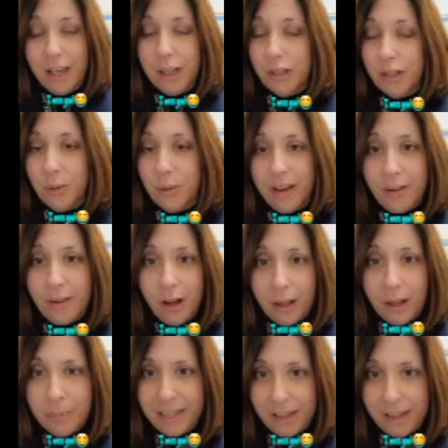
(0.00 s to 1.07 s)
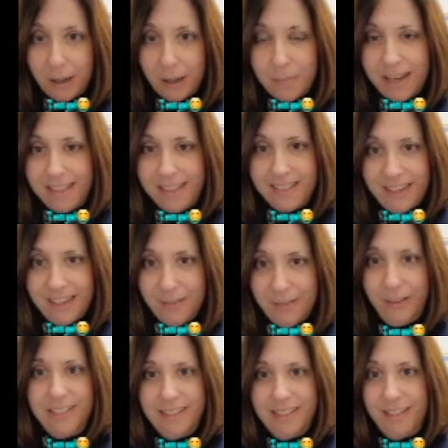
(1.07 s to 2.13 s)
You have all been on our minds
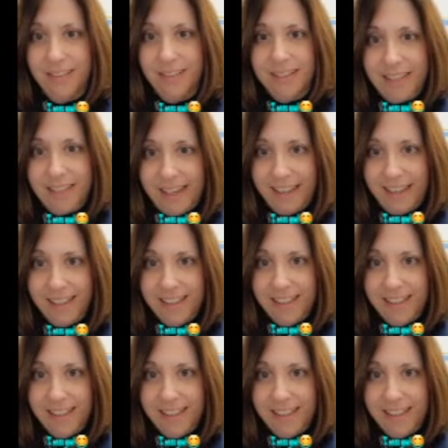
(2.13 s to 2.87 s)
every single day.